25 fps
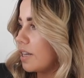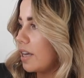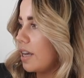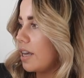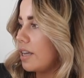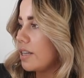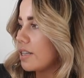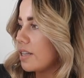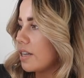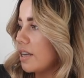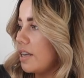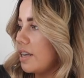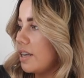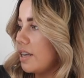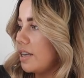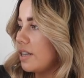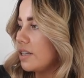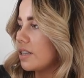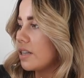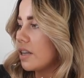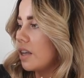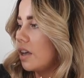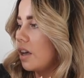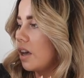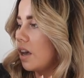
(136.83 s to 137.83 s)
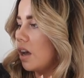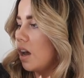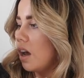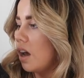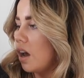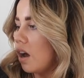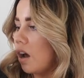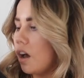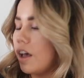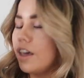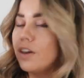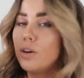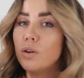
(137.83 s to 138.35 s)
It is,
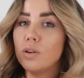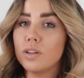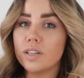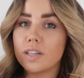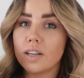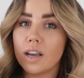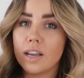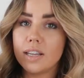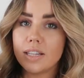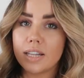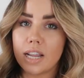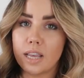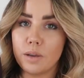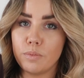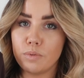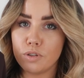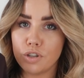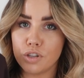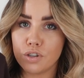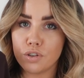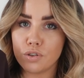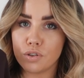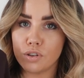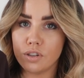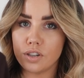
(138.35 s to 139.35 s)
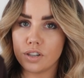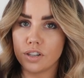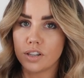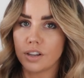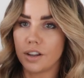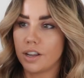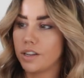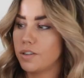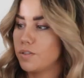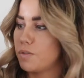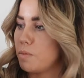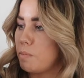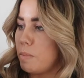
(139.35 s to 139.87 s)
I got a size eight, which is true to
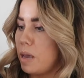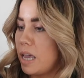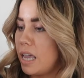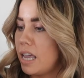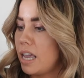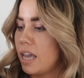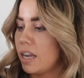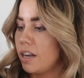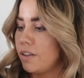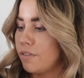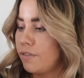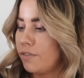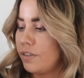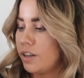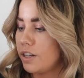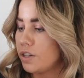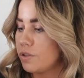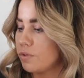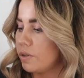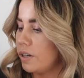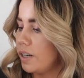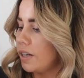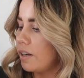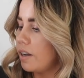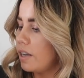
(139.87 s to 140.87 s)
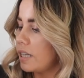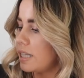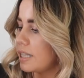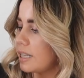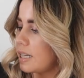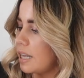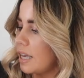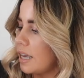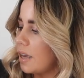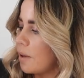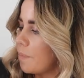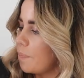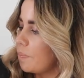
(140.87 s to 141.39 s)
size for me, and it fits really
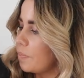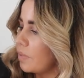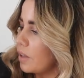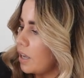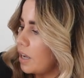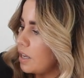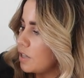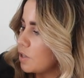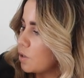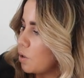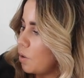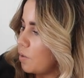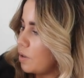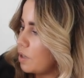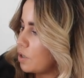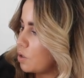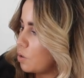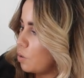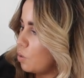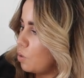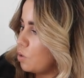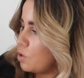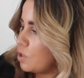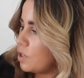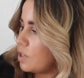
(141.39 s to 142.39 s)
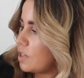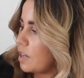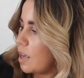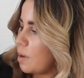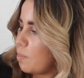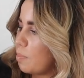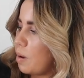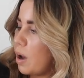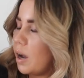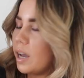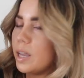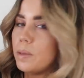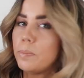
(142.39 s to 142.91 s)
nicely. It's got this gorgeous
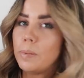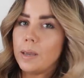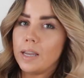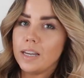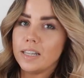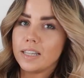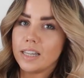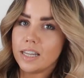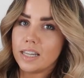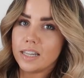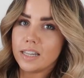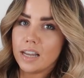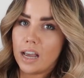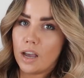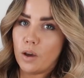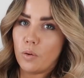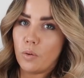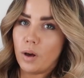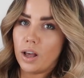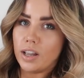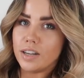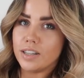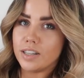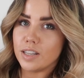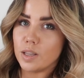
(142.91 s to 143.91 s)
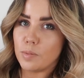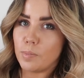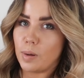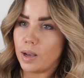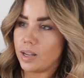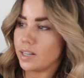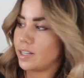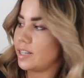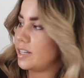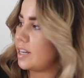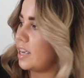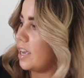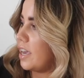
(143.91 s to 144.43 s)
like piping detail under the
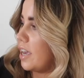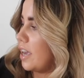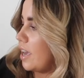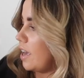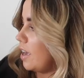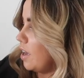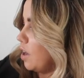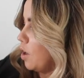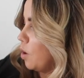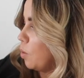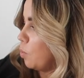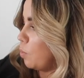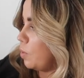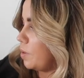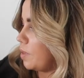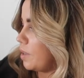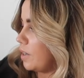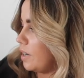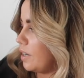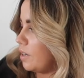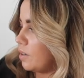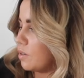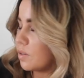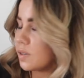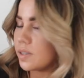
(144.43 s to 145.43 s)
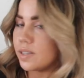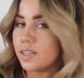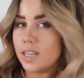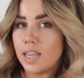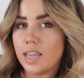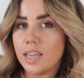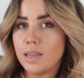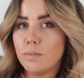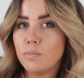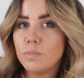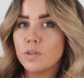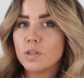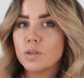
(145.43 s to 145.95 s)
bust here with the little
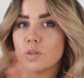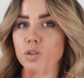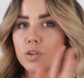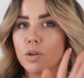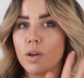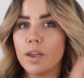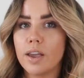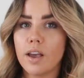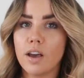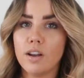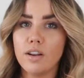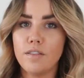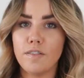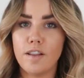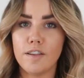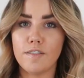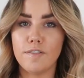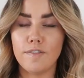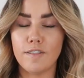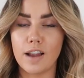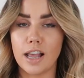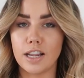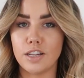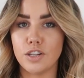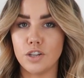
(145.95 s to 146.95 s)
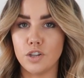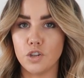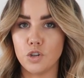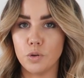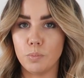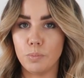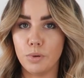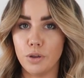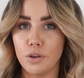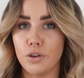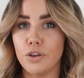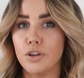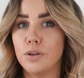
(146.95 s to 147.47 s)
seams, so it kind of like flatters your
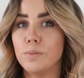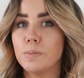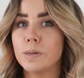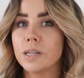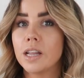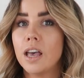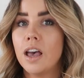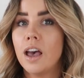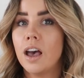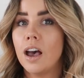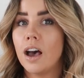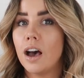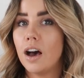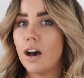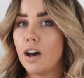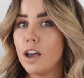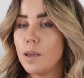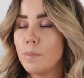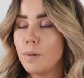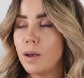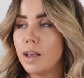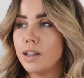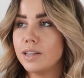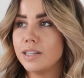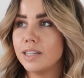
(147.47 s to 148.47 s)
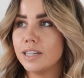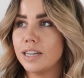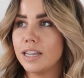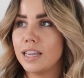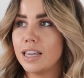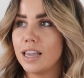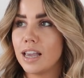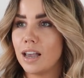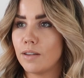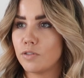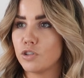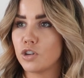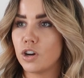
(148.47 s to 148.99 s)
boobs. I personally
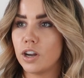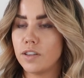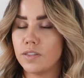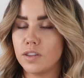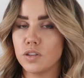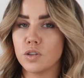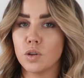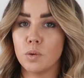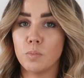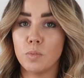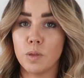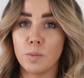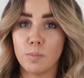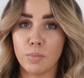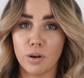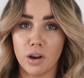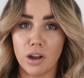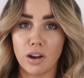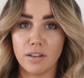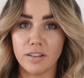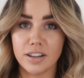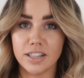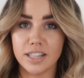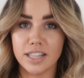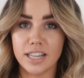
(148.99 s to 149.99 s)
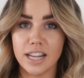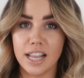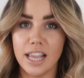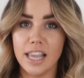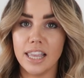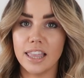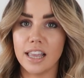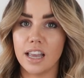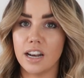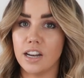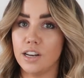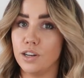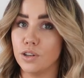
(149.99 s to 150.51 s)
have tried this on with a bra underneath
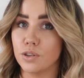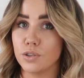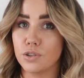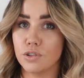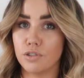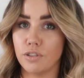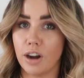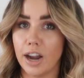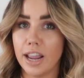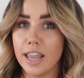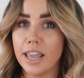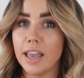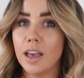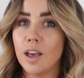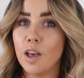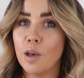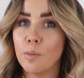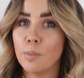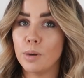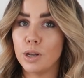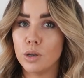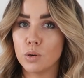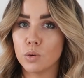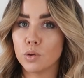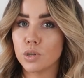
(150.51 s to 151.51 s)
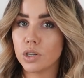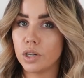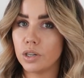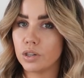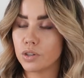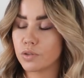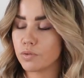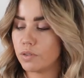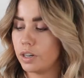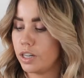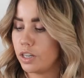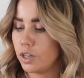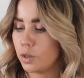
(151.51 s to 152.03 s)
and it looks great, but it also
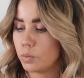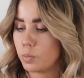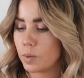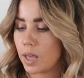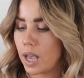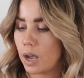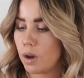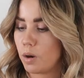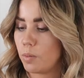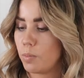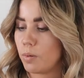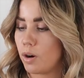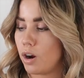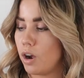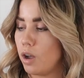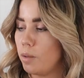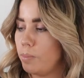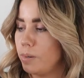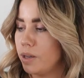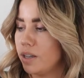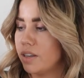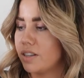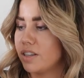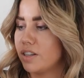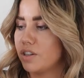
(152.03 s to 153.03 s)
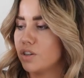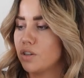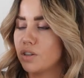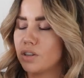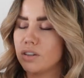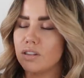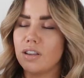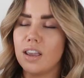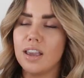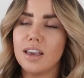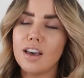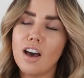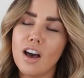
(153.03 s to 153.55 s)
looks really good without a bra, because it just,
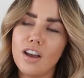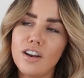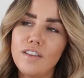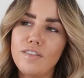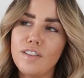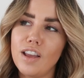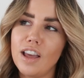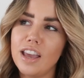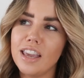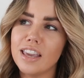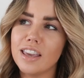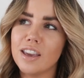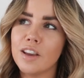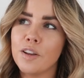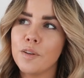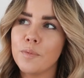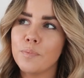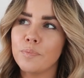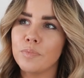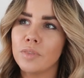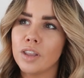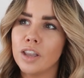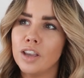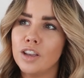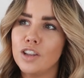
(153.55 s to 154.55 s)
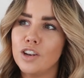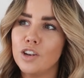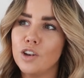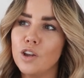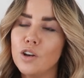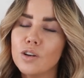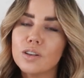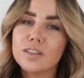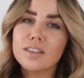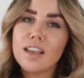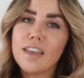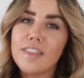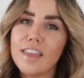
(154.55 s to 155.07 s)
it kind of like
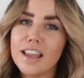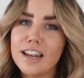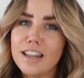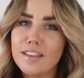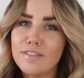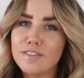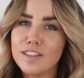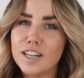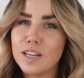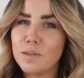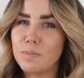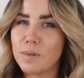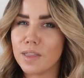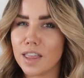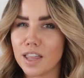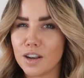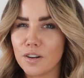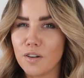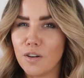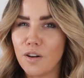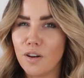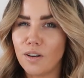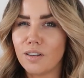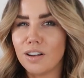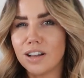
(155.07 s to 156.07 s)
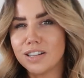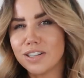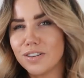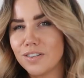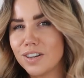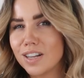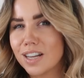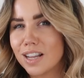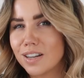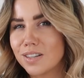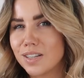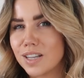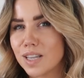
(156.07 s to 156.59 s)
looks like they're lifted but they're not. I don't
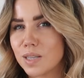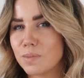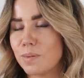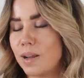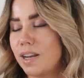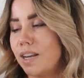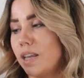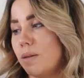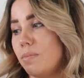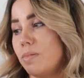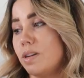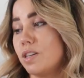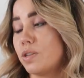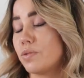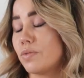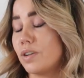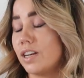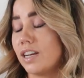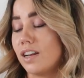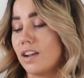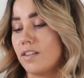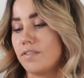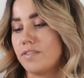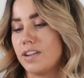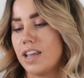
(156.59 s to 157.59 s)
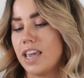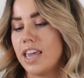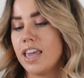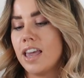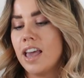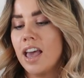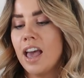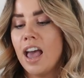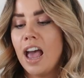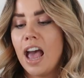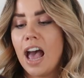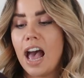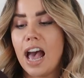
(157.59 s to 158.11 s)
really know how to explain it, but it's really lovely,
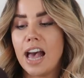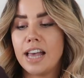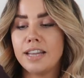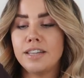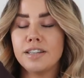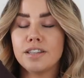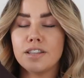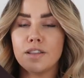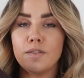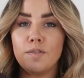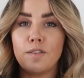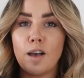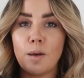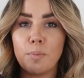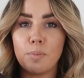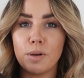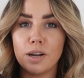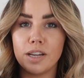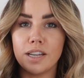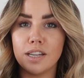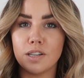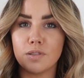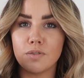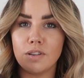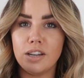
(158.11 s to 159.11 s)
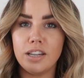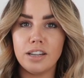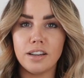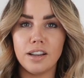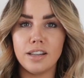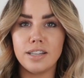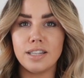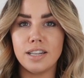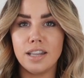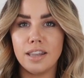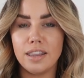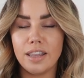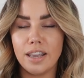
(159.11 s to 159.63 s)
and the fabric is really
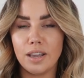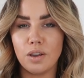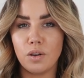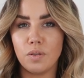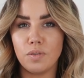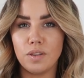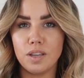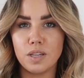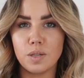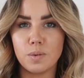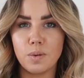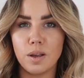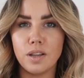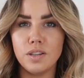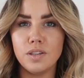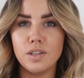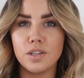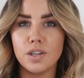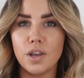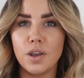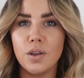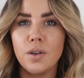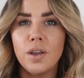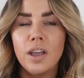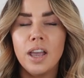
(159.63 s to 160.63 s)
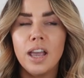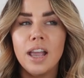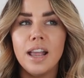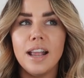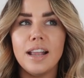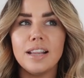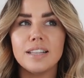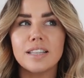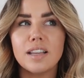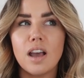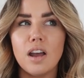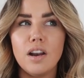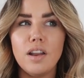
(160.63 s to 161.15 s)
nice and thick on this one, so
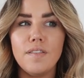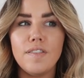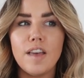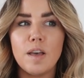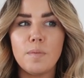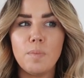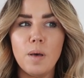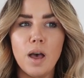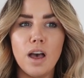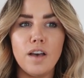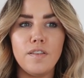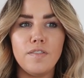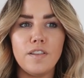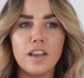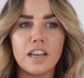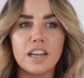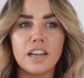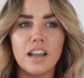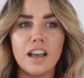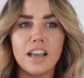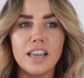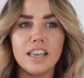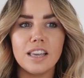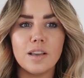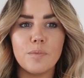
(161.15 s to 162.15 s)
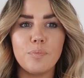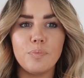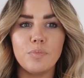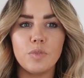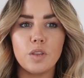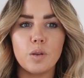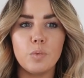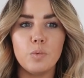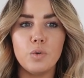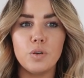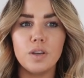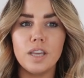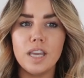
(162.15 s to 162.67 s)
it's kind of that perfect like
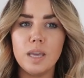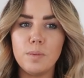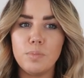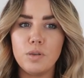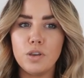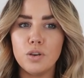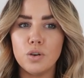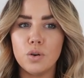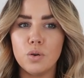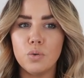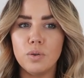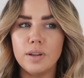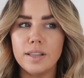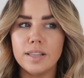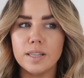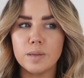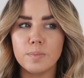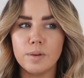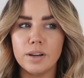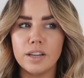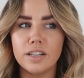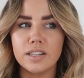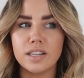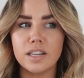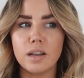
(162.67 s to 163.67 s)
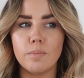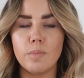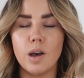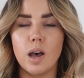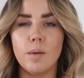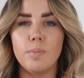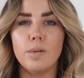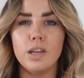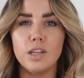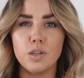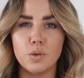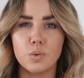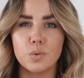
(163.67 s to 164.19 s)
will keep you cool in spring and summer,
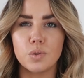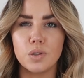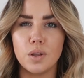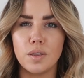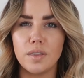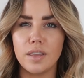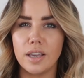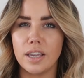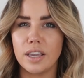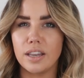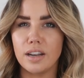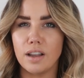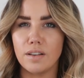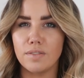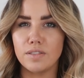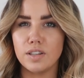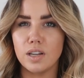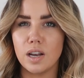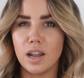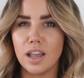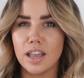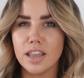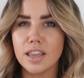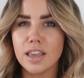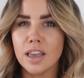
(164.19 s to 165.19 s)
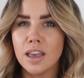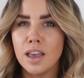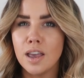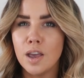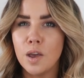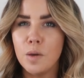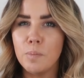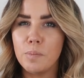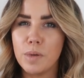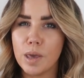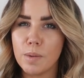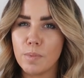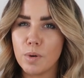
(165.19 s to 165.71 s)
but it's also thick enough to like
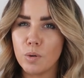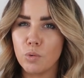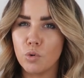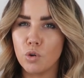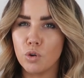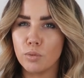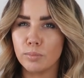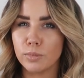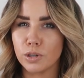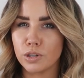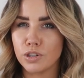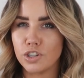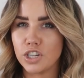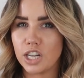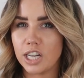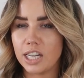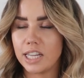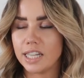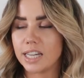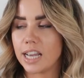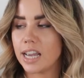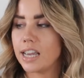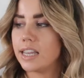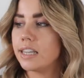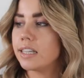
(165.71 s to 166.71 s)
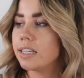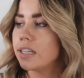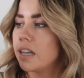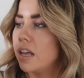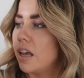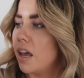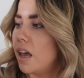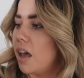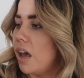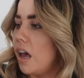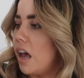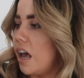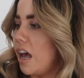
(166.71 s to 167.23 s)
be a bit warmer on chilly days,
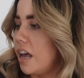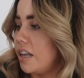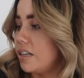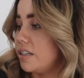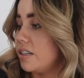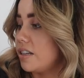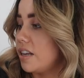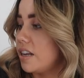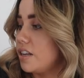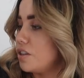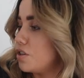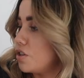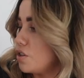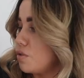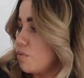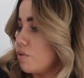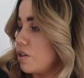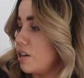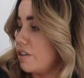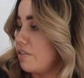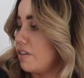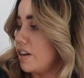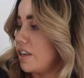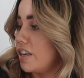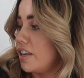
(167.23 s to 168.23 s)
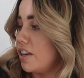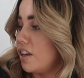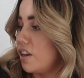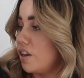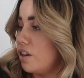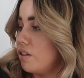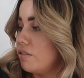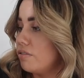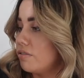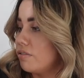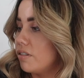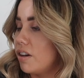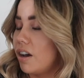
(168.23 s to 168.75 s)
and it's just really, really
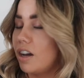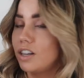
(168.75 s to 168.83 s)
cute.